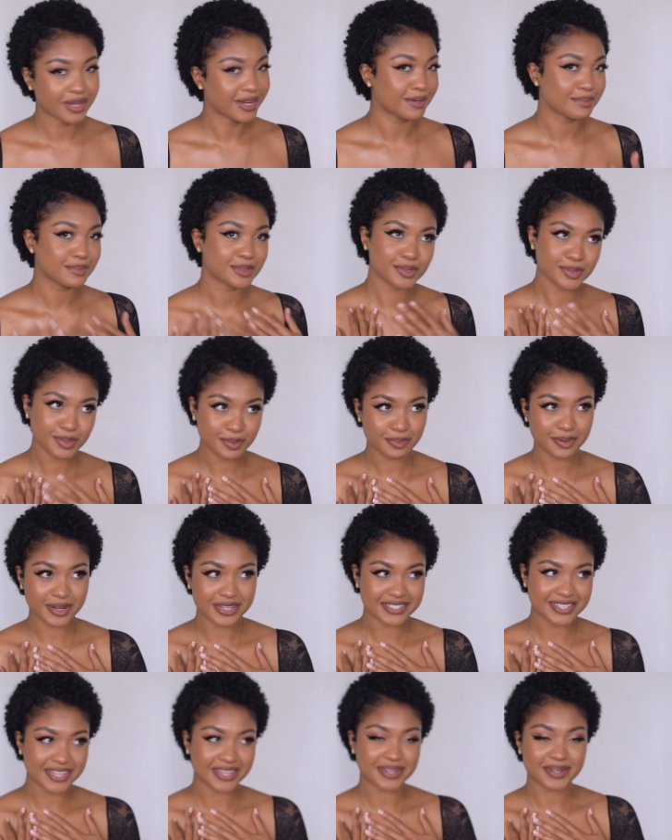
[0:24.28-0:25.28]
and I'm super
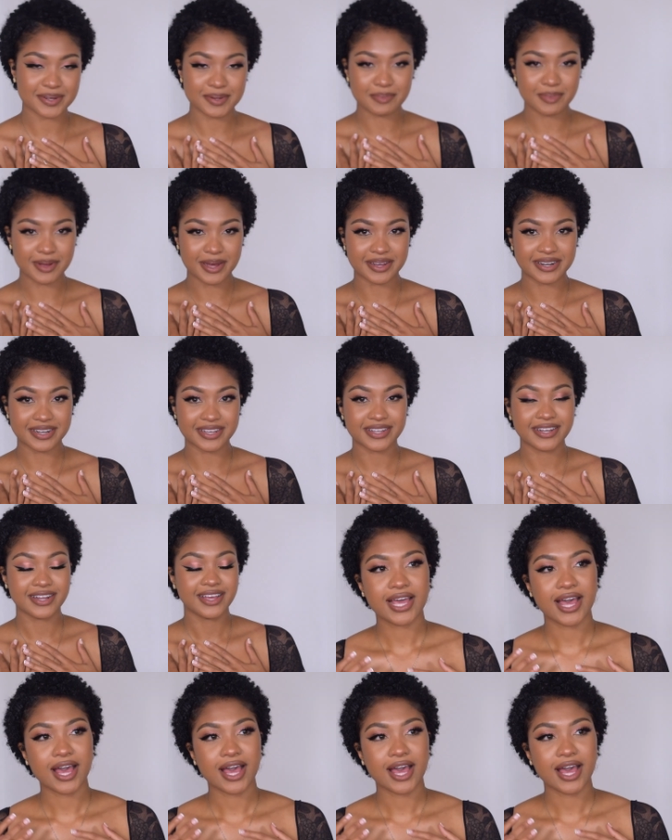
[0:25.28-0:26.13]
excited about it.